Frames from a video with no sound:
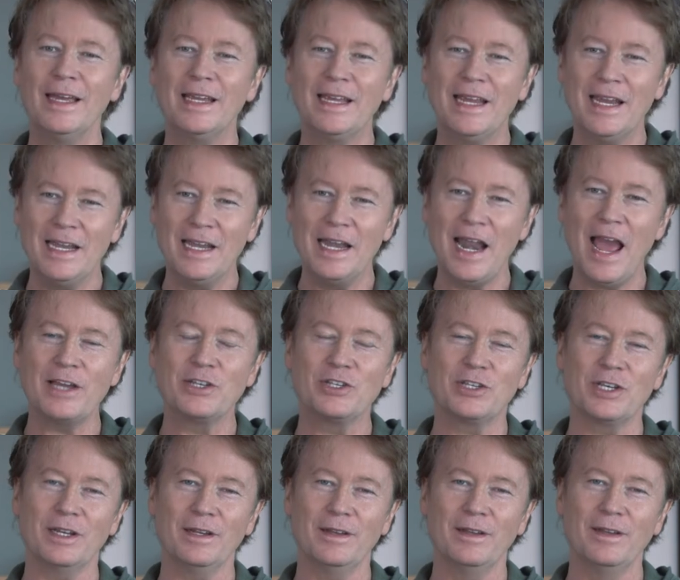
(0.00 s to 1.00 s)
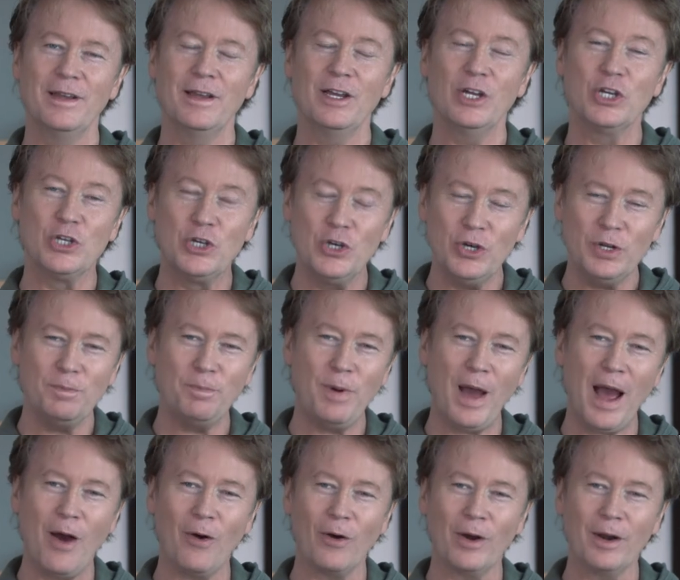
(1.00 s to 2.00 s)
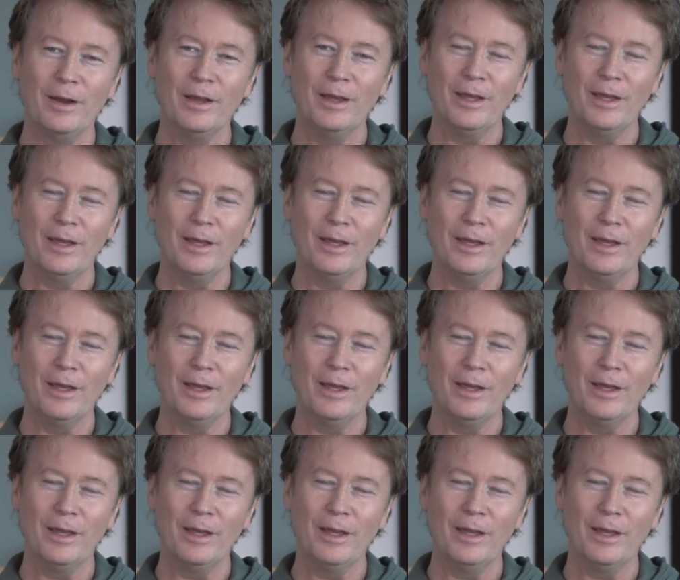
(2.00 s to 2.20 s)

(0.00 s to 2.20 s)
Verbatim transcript: connection. Good power.